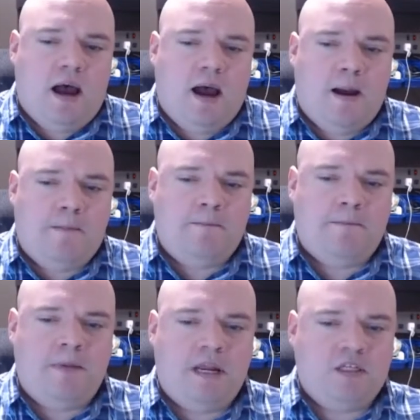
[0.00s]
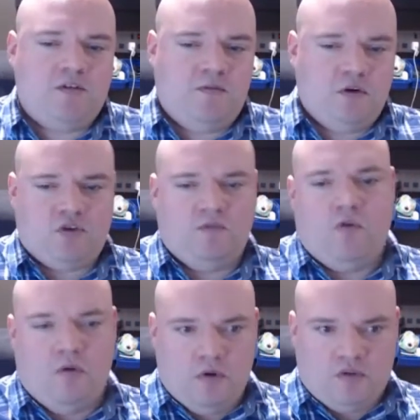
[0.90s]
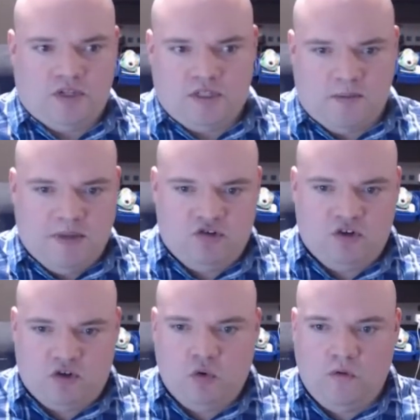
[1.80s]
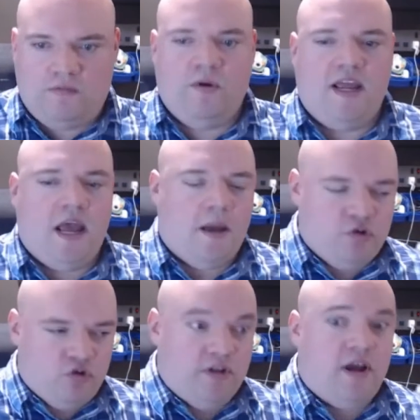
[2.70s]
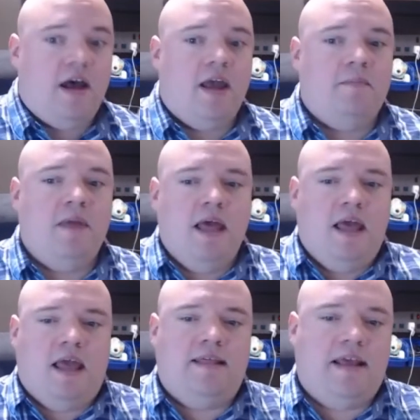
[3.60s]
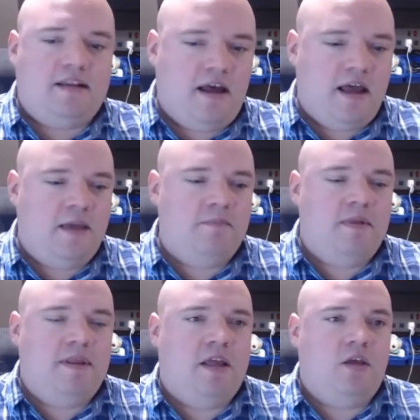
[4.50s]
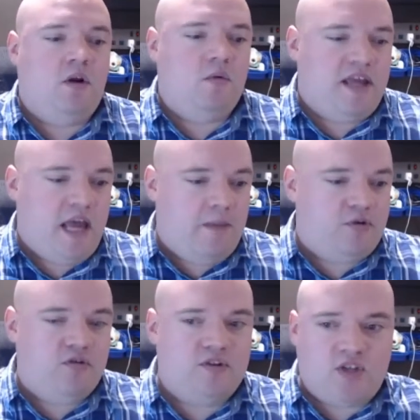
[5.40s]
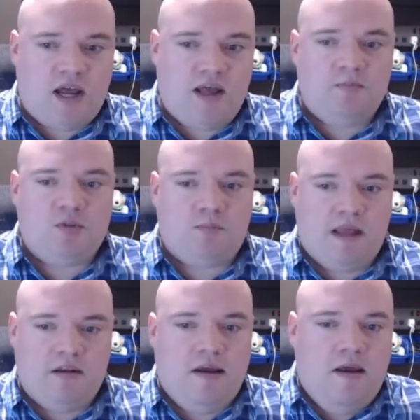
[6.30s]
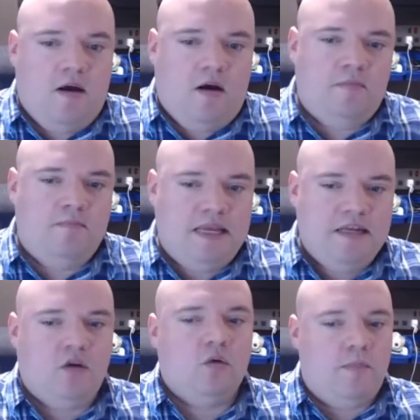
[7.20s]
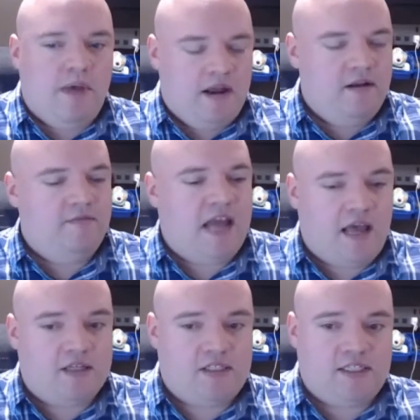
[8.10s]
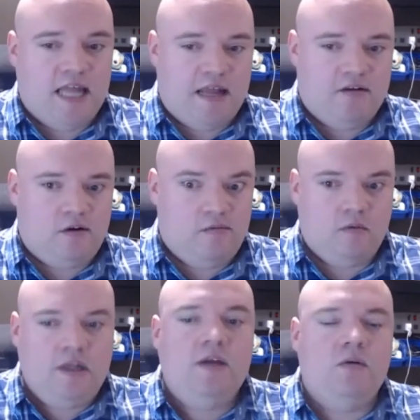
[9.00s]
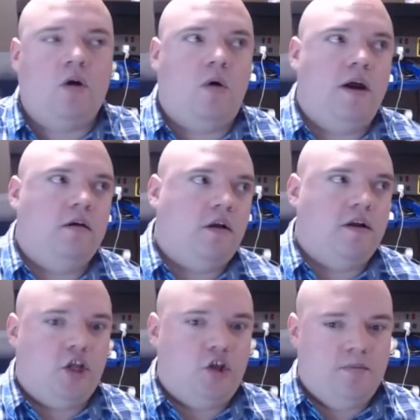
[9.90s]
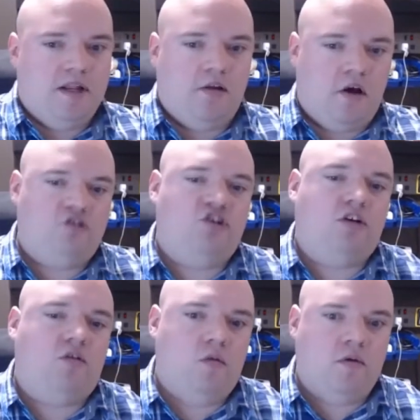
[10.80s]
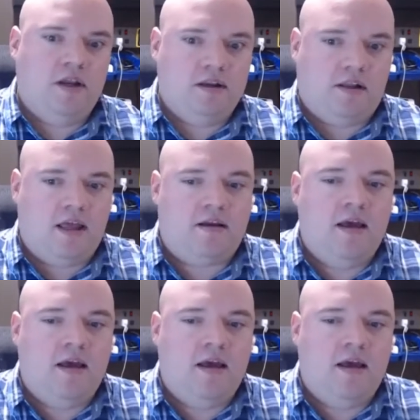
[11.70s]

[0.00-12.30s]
But it's first and foremost, as I mentioned, a tool for recapturing time. And that time that you want to recapture is time spent on menial repetitive tasks that don't really require a lot of human logic or intellect.